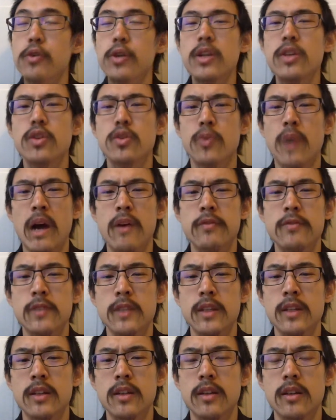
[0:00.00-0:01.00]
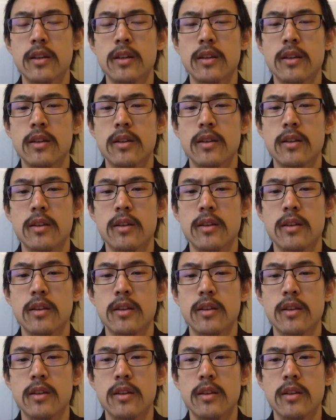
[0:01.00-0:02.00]
can gravity
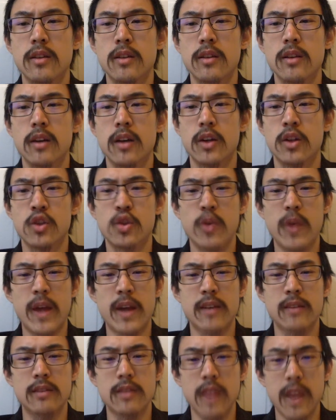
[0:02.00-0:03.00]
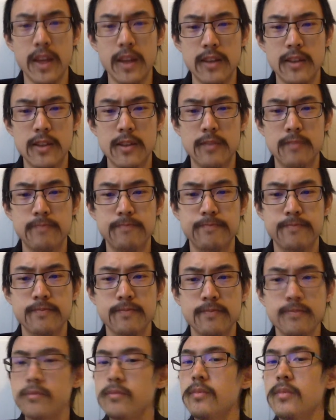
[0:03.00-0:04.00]
attract light?
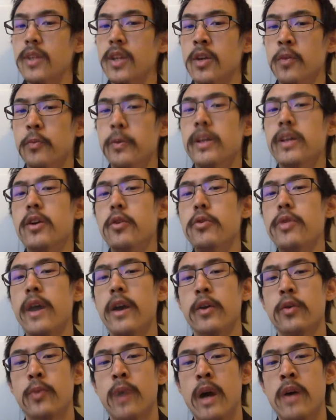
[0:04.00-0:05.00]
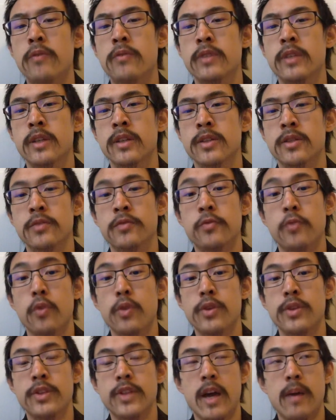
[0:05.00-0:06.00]
We know that gravity is a
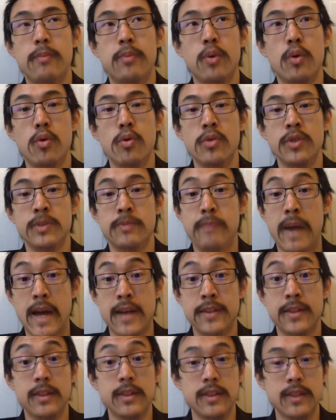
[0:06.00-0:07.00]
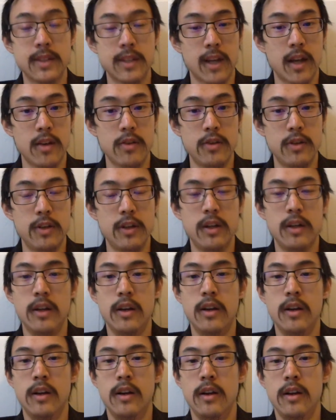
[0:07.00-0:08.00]
force that pulls masses together,
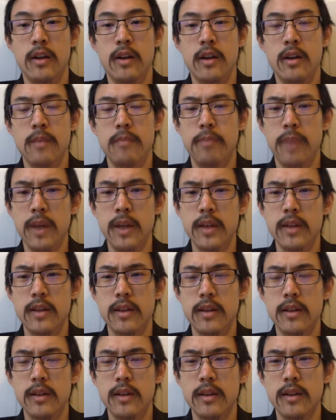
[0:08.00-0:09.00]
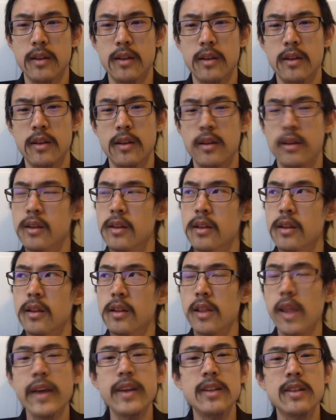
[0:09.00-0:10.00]
but
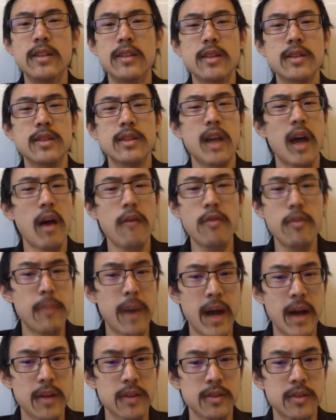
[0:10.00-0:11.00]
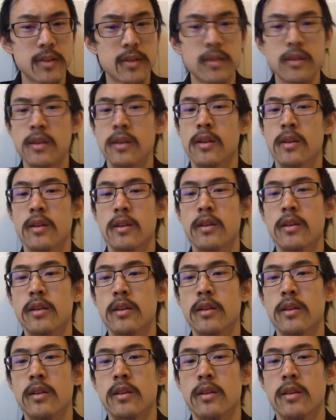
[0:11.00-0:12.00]
light doesn't have a mass.
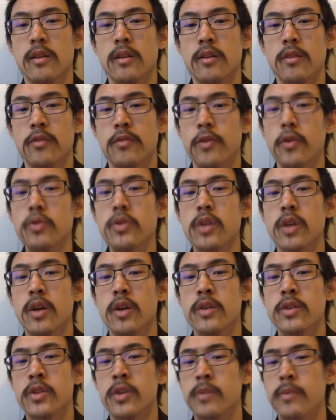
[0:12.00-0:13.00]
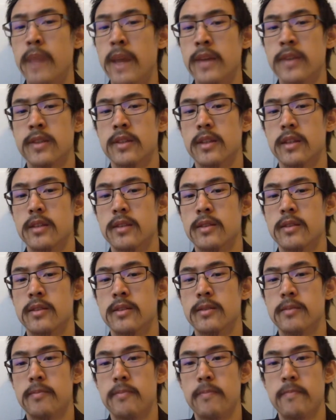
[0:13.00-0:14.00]
Photons are
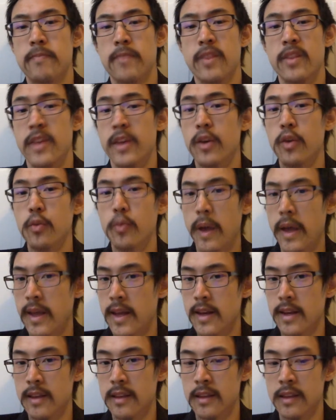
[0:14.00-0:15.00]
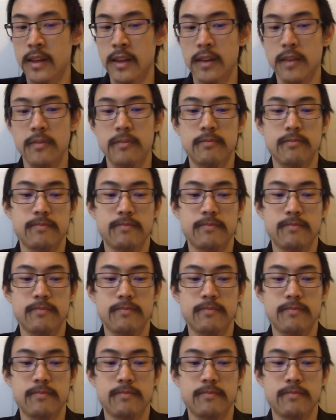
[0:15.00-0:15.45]
massless. They don't weigh anything.